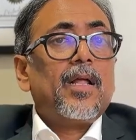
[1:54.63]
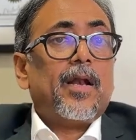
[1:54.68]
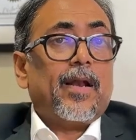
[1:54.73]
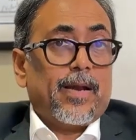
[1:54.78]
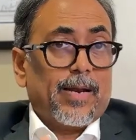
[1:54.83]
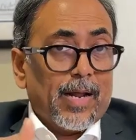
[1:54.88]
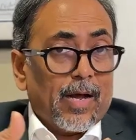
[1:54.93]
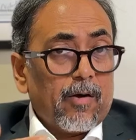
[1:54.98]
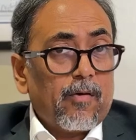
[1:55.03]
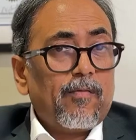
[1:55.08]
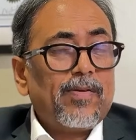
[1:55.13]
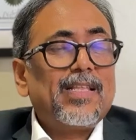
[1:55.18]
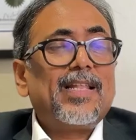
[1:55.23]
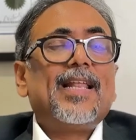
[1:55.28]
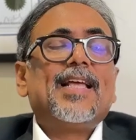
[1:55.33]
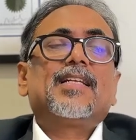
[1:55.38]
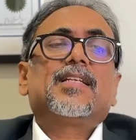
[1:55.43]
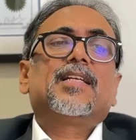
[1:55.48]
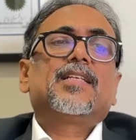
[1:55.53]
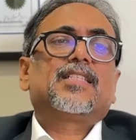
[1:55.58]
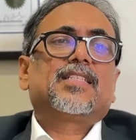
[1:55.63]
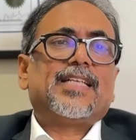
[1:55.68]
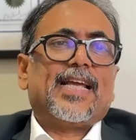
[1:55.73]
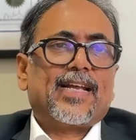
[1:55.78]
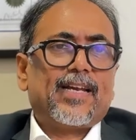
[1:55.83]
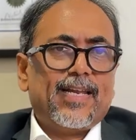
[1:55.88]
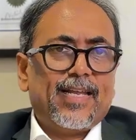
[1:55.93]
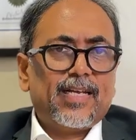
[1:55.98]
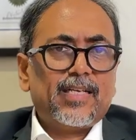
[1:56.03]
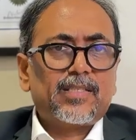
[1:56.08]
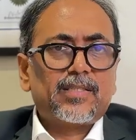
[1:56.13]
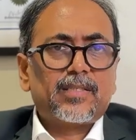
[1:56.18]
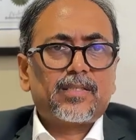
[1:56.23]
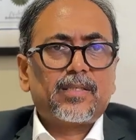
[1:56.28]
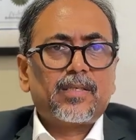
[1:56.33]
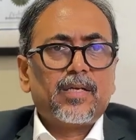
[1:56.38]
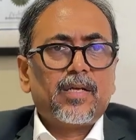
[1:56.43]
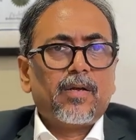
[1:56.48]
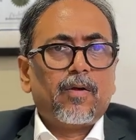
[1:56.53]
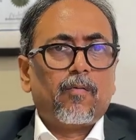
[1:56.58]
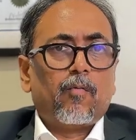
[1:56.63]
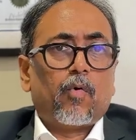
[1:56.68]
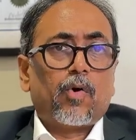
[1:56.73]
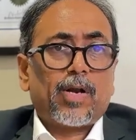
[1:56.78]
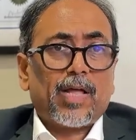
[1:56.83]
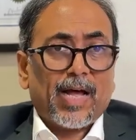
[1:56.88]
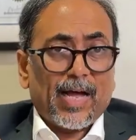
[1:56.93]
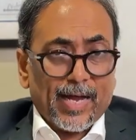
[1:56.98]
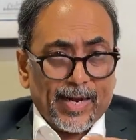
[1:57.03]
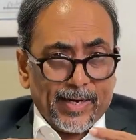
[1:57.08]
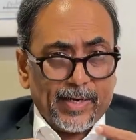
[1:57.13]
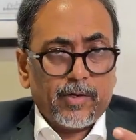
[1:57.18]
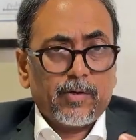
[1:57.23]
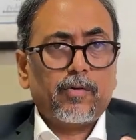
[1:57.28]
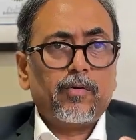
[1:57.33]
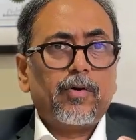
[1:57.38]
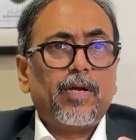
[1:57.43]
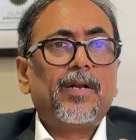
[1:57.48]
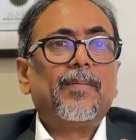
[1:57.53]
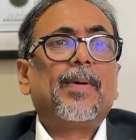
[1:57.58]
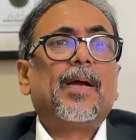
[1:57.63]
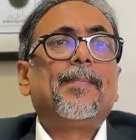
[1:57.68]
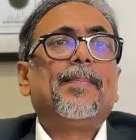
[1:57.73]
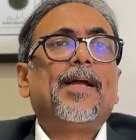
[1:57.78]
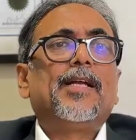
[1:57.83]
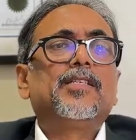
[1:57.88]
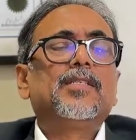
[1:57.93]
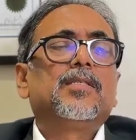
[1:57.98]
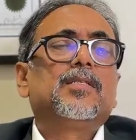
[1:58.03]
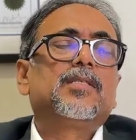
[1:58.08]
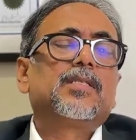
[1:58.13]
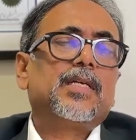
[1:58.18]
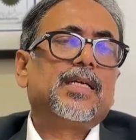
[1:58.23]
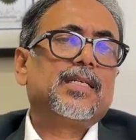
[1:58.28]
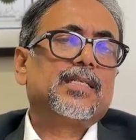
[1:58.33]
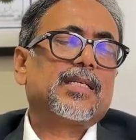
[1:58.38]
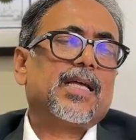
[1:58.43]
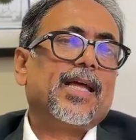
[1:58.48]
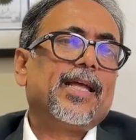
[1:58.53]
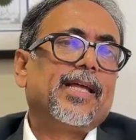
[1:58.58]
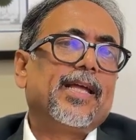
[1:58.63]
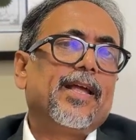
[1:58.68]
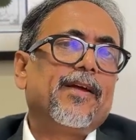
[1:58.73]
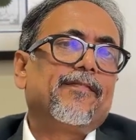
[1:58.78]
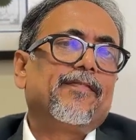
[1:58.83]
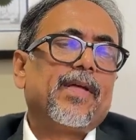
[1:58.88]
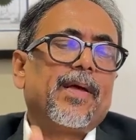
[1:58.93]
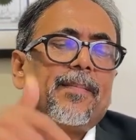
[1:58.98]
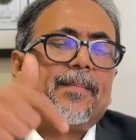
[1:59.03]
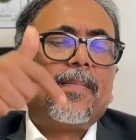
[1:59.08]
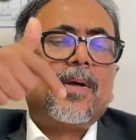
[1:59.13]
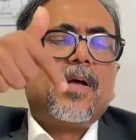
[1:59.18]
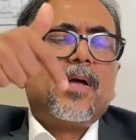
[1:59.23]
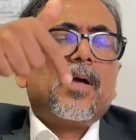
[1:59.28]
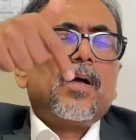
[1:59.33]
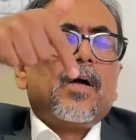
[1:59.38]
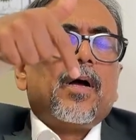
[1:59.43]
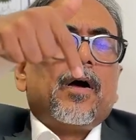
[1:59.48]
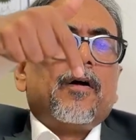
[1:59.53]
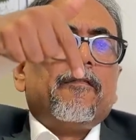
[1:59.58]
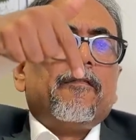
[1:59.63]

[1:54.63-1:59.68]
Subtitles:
Now with the latest techniques, what I do in my patients is I give them a